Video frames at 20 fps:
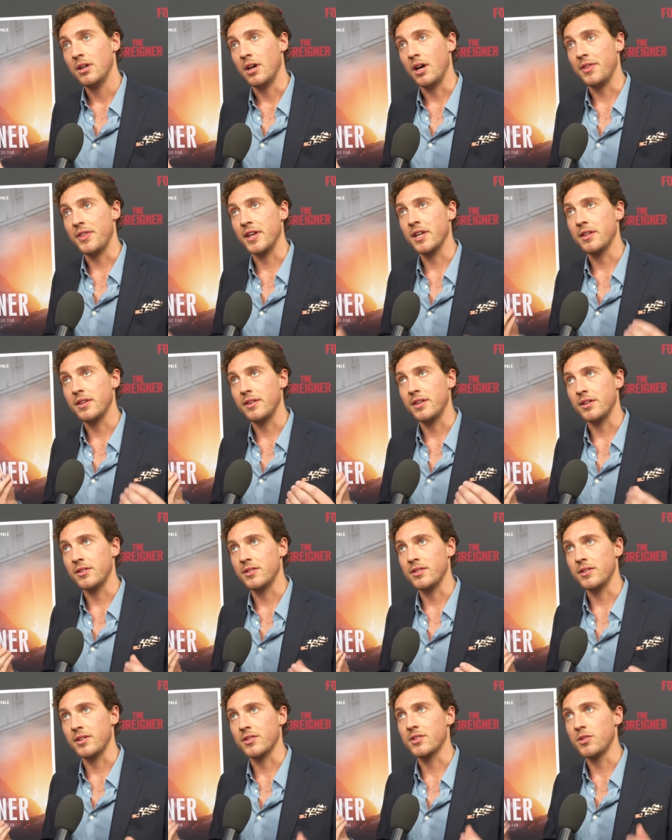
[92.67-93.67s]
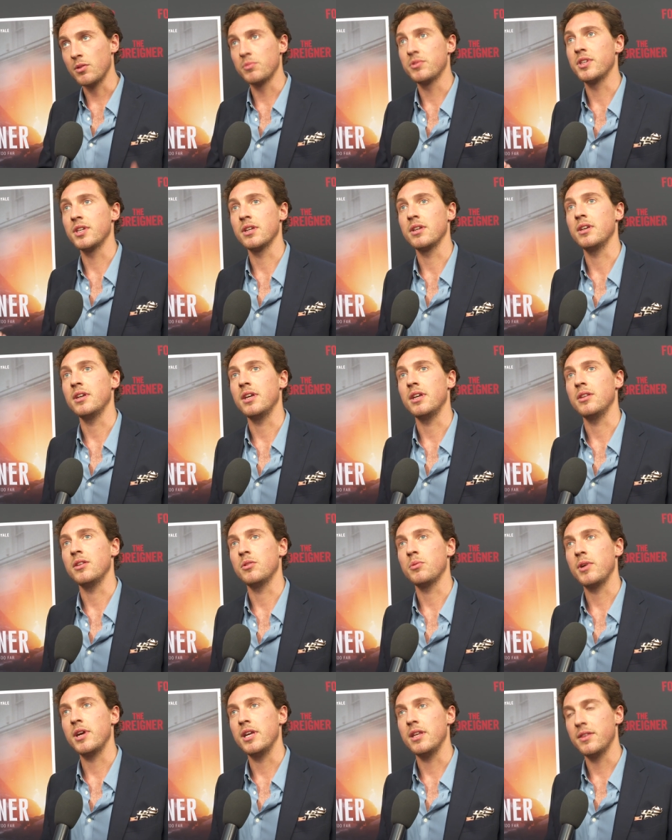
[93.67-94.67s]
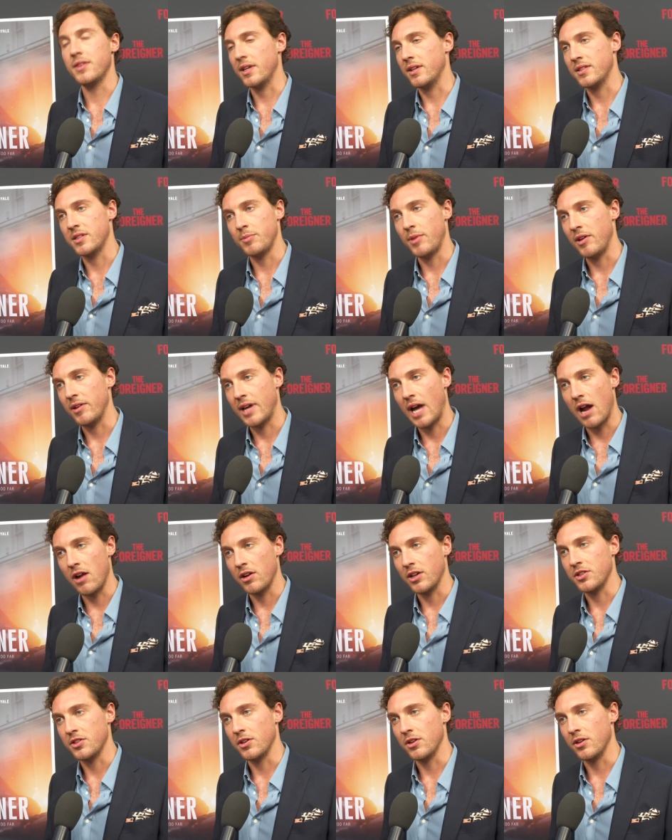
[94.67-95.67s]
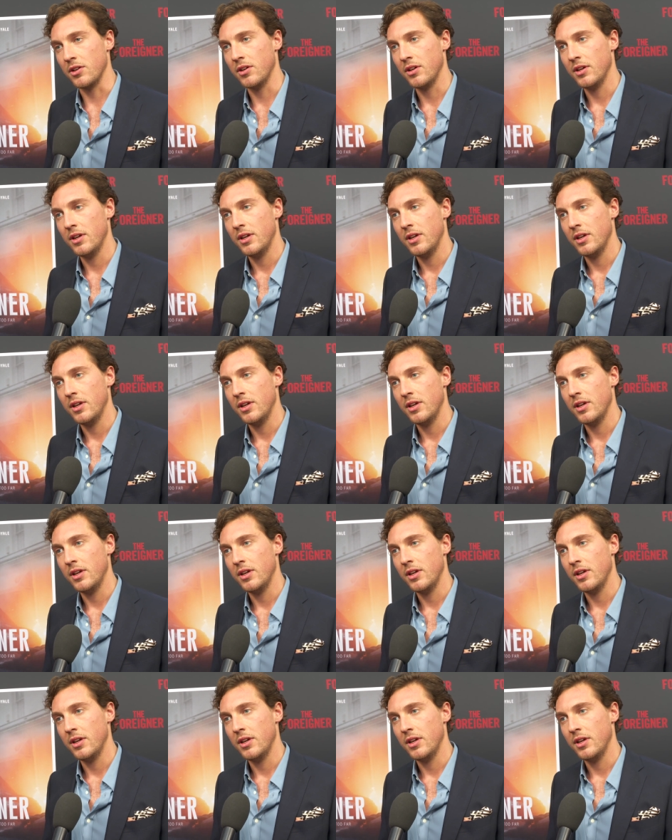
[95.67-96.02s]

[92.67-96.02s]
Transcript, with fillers: I think there's, there's something in the way he thinks about character.